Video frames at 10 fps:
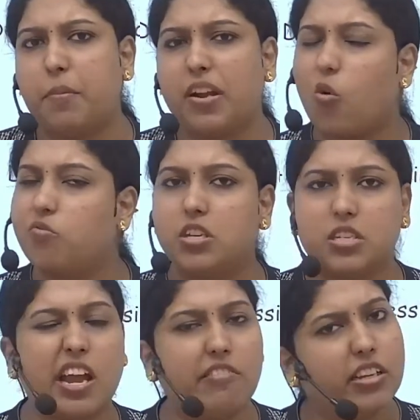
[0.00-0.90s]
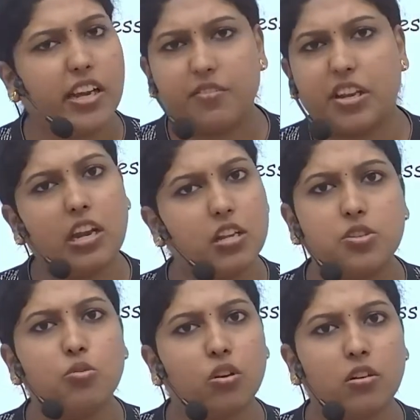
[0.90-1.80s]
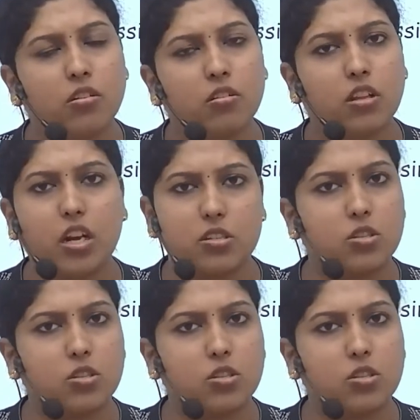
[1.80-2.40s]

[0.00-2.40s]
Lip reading: Obviously, I will get very less urine. That is the